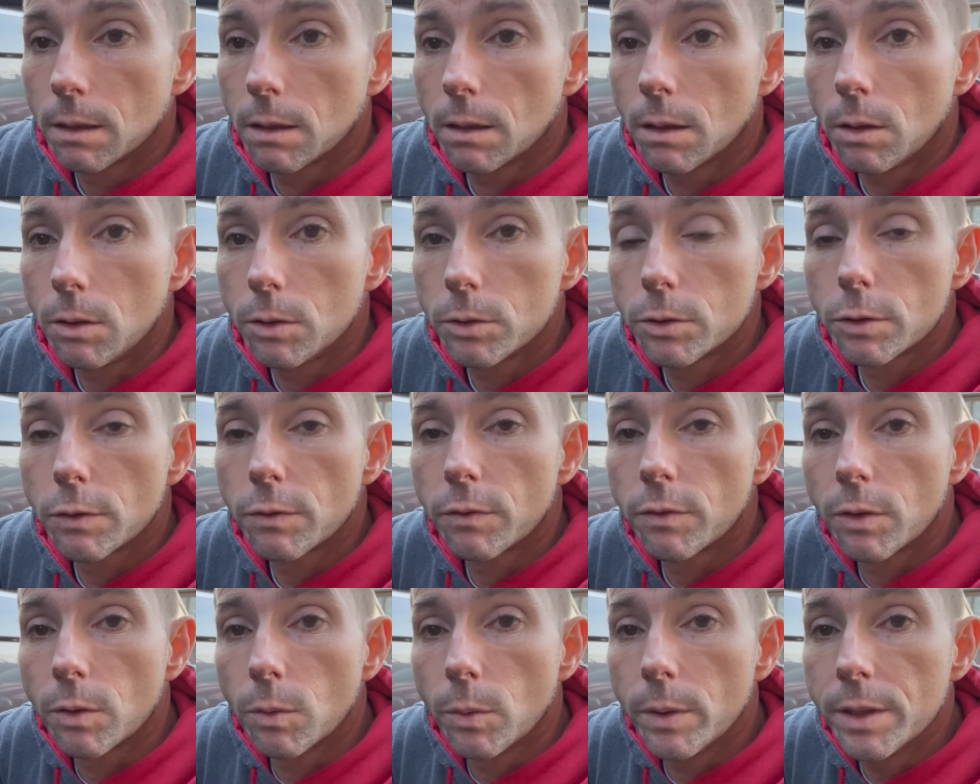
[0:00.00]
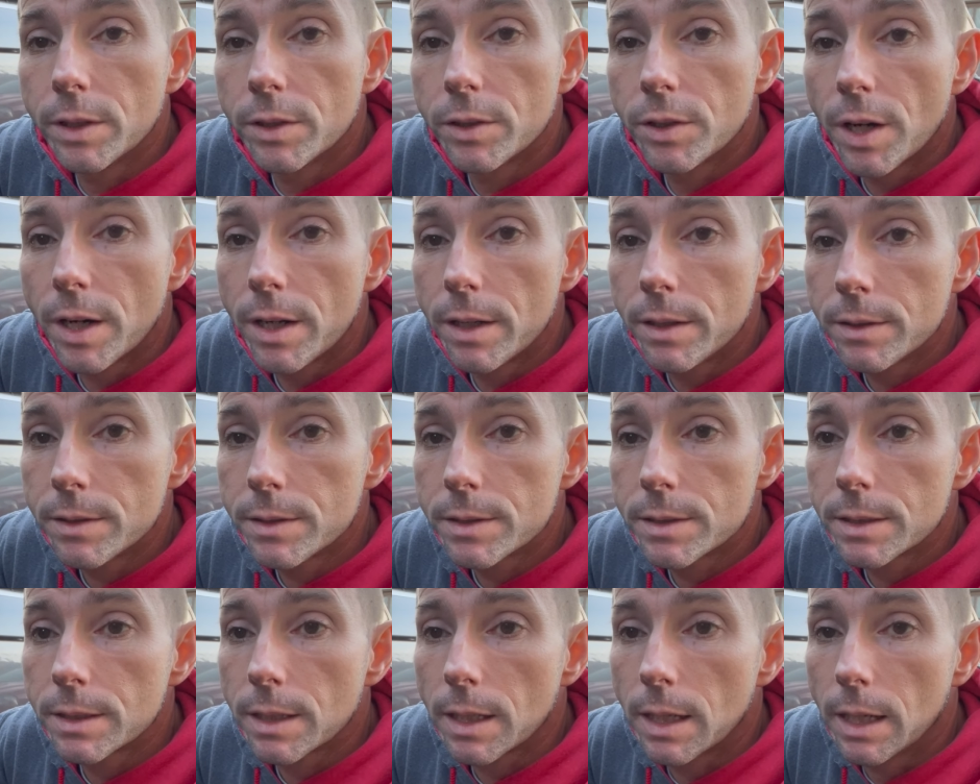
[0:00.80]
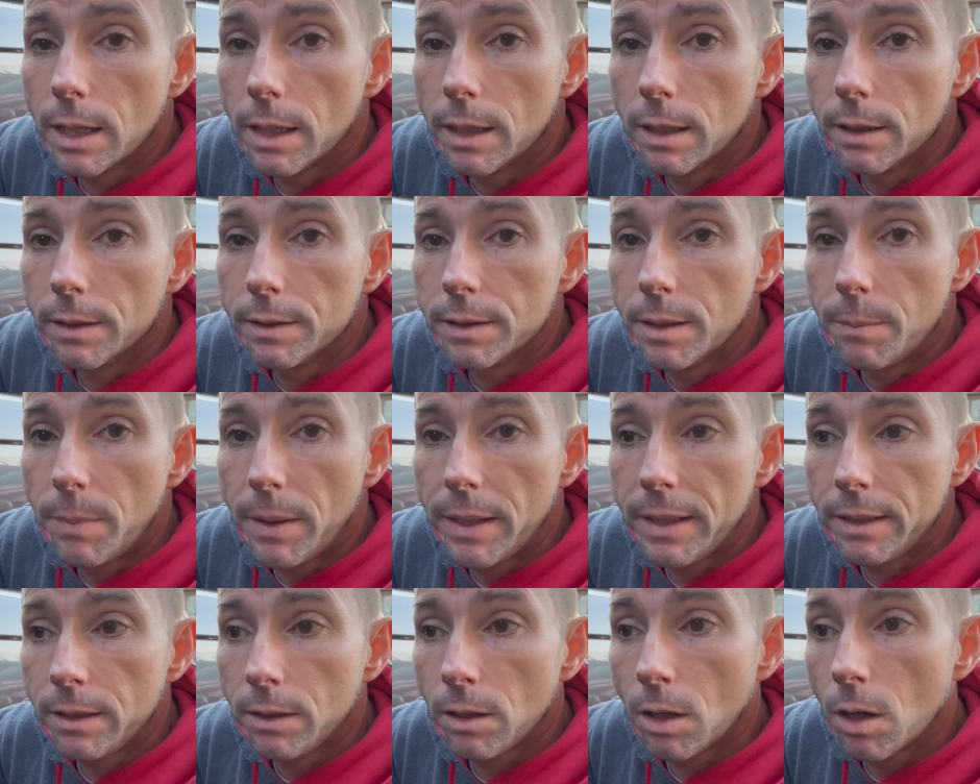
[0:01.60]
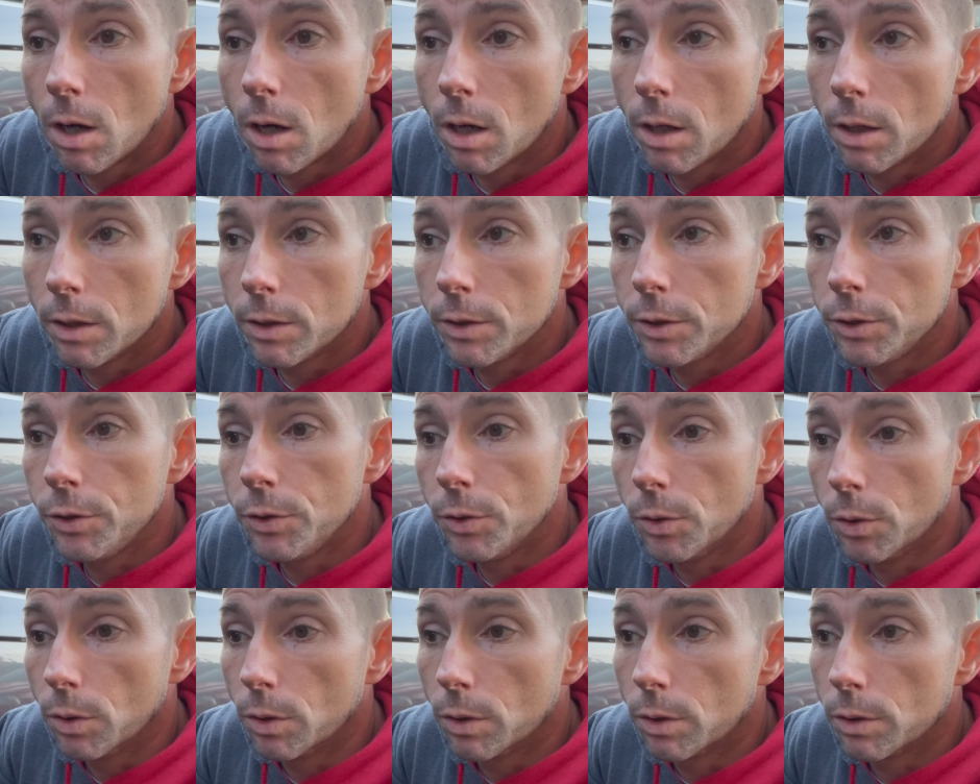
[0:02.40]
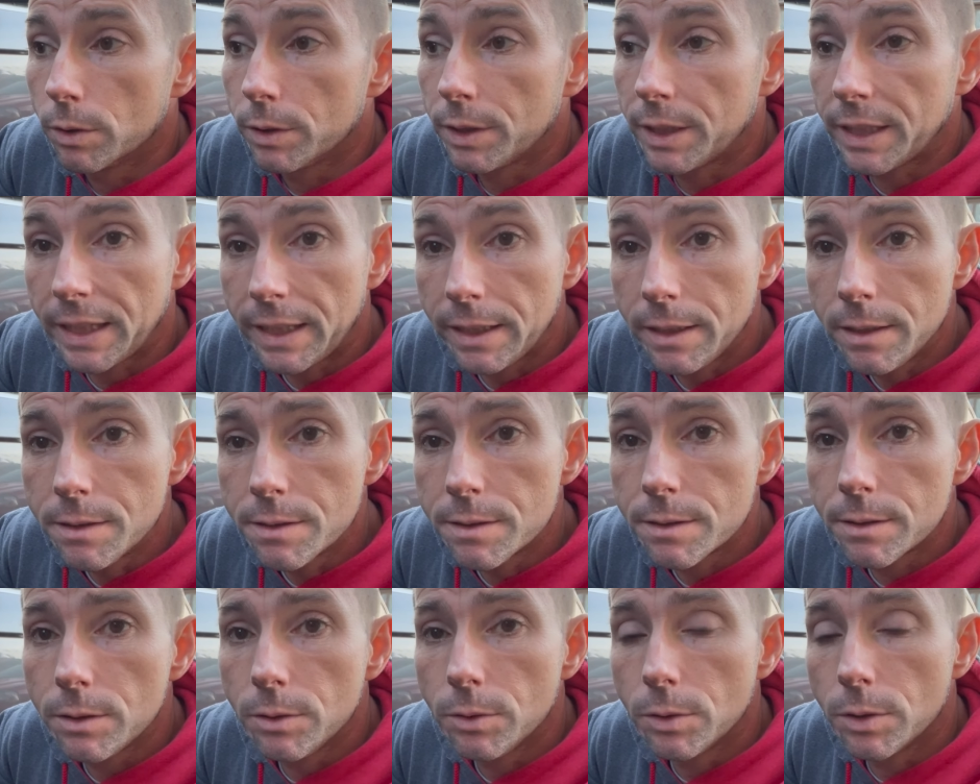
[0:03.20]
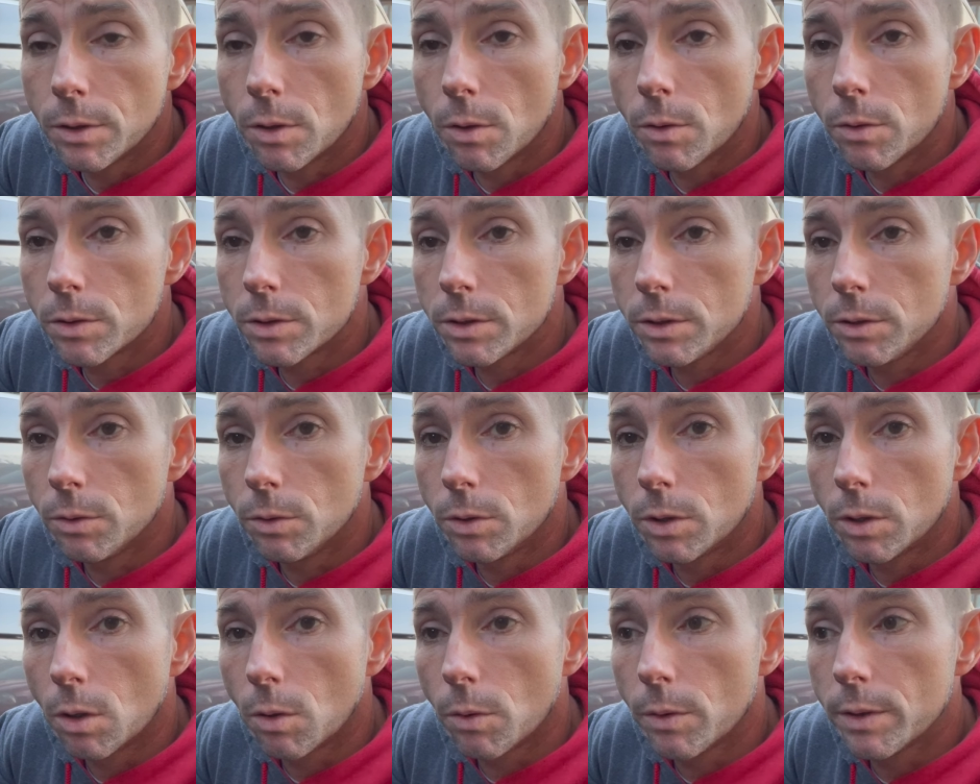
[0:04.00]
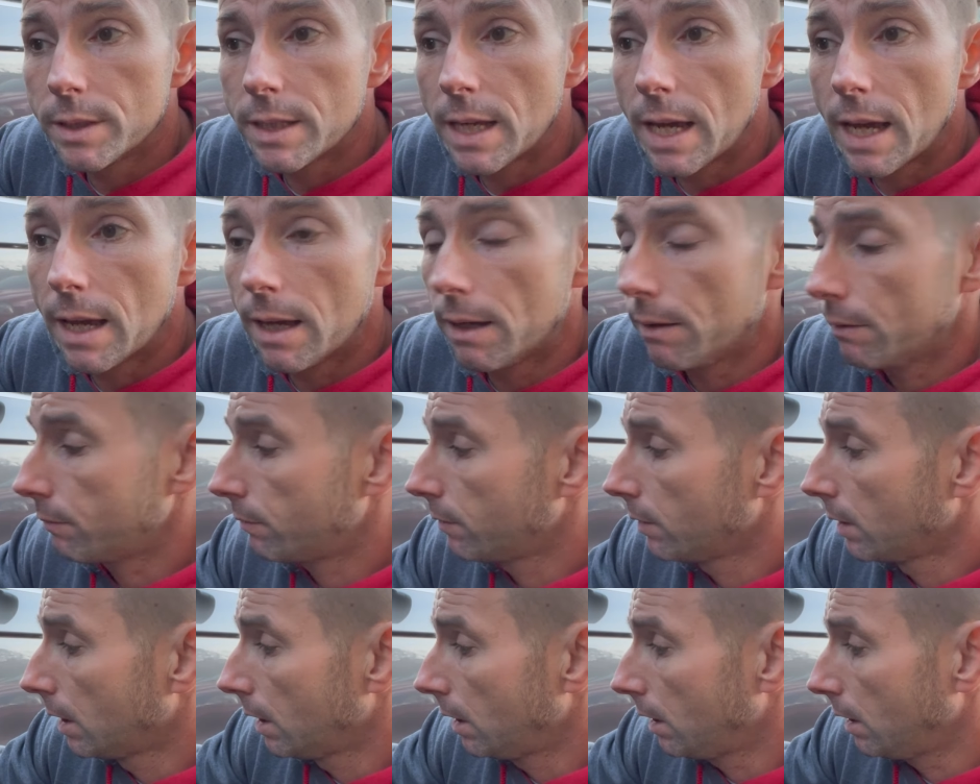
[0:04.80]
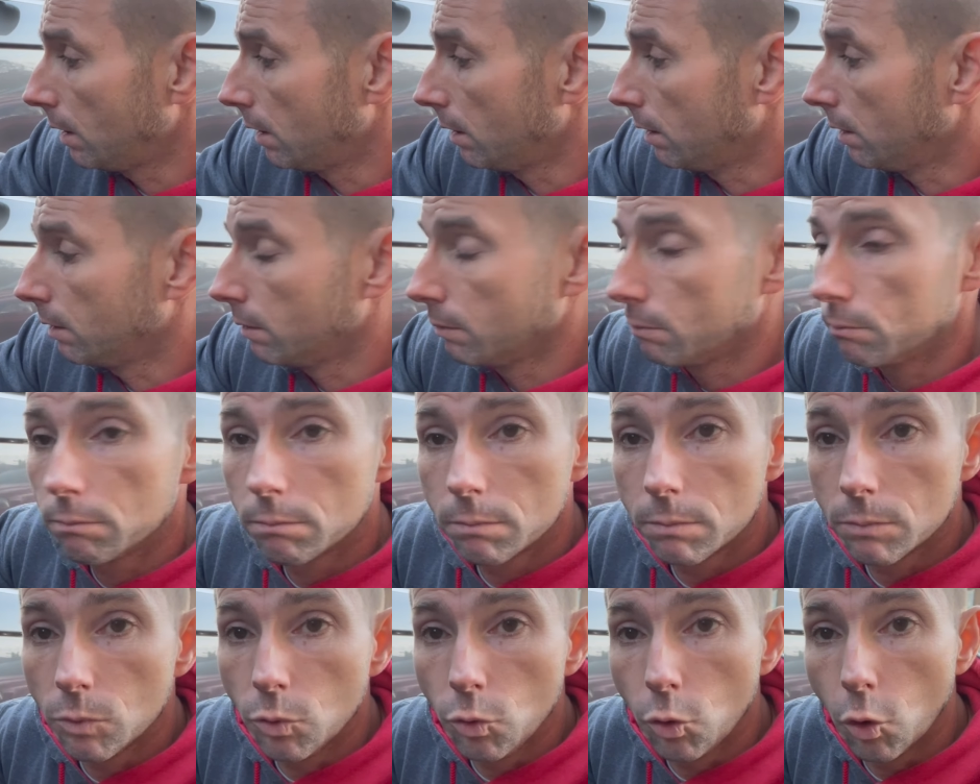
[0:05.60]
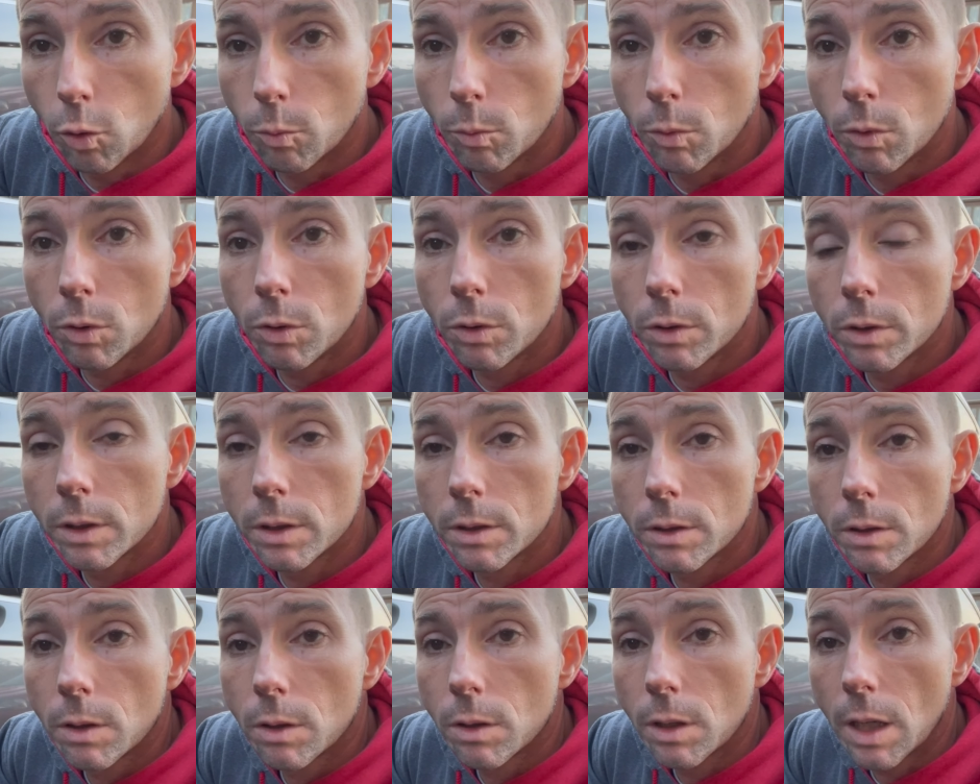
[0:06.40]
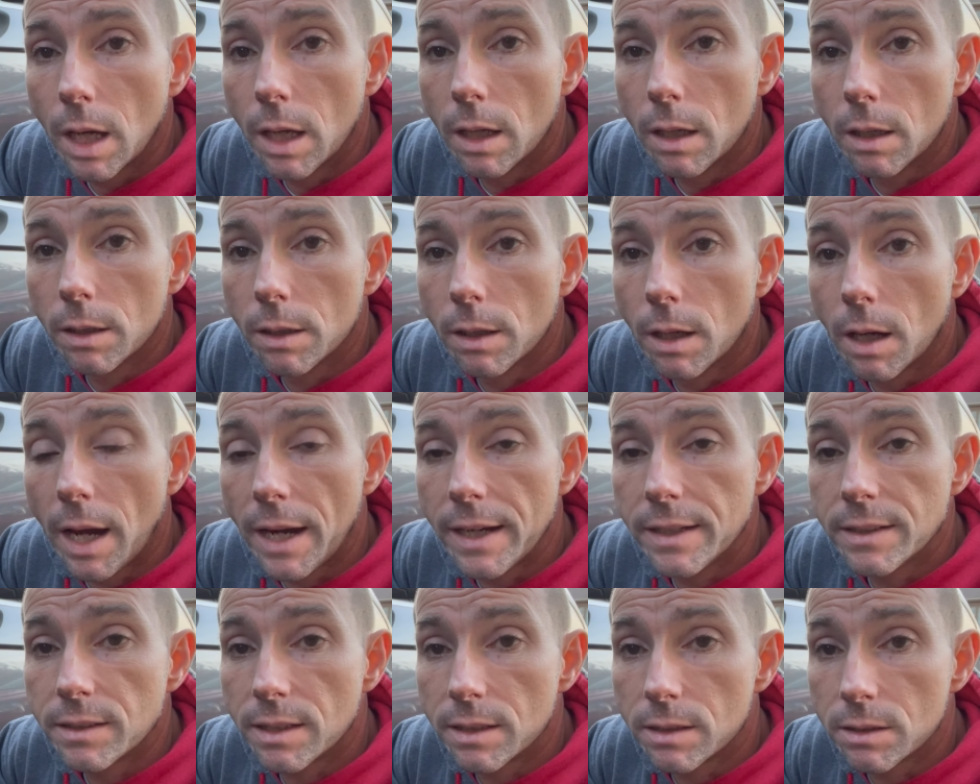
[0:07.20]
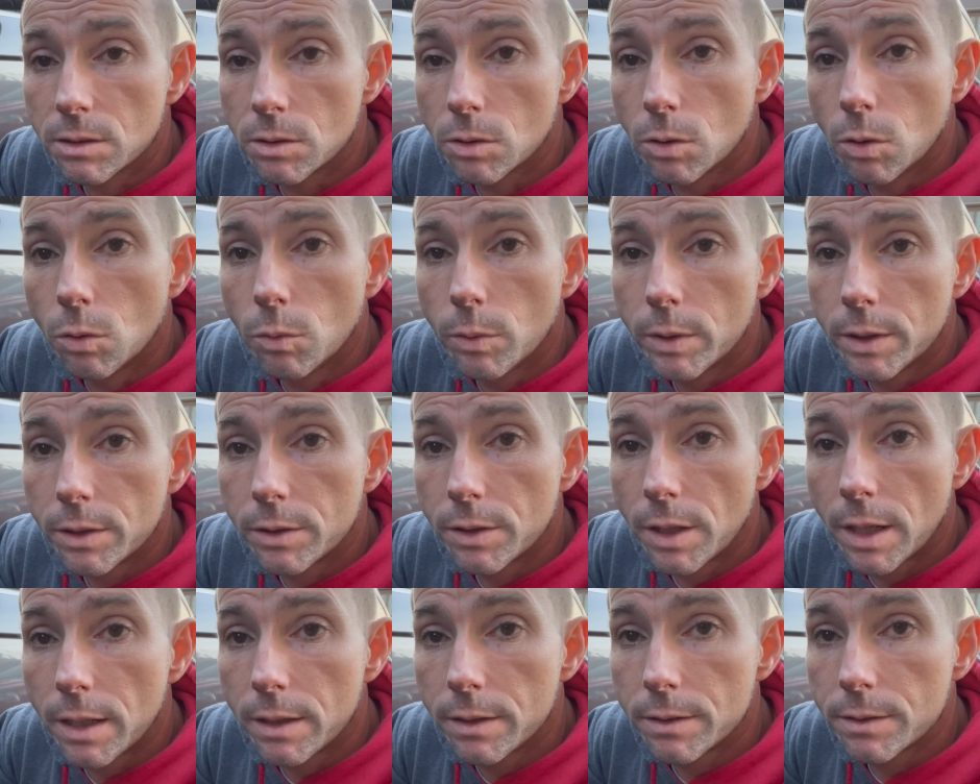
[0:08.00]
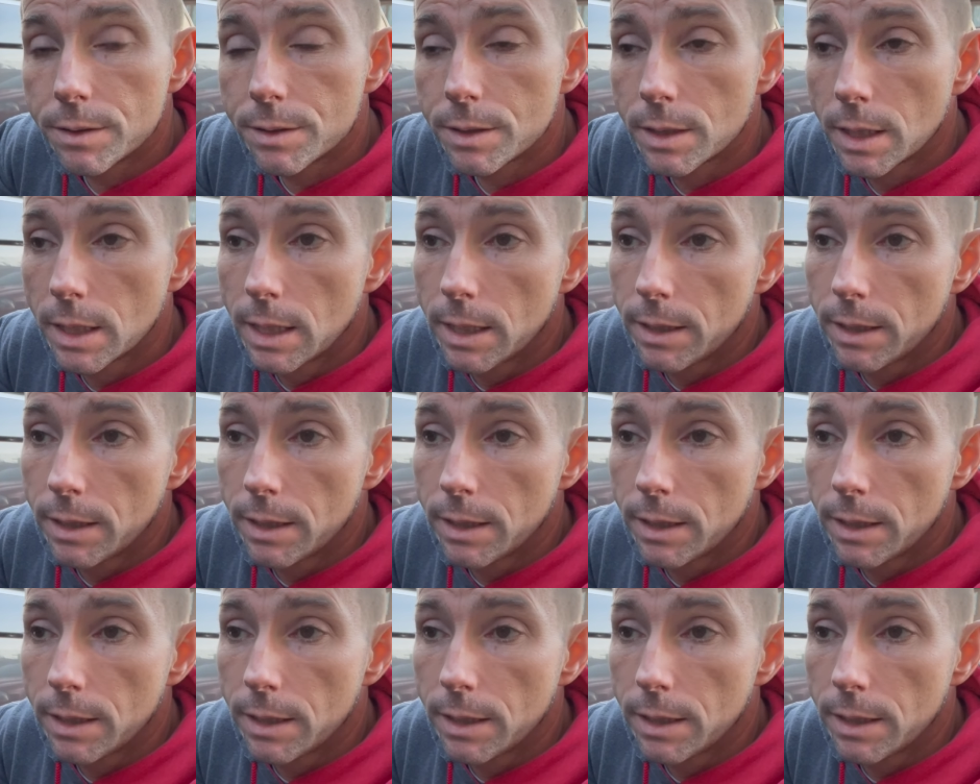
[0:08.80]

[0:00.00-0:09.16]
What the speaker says: Also for winter tires, depending on your needs, you can always have normal ice and snow winter tires.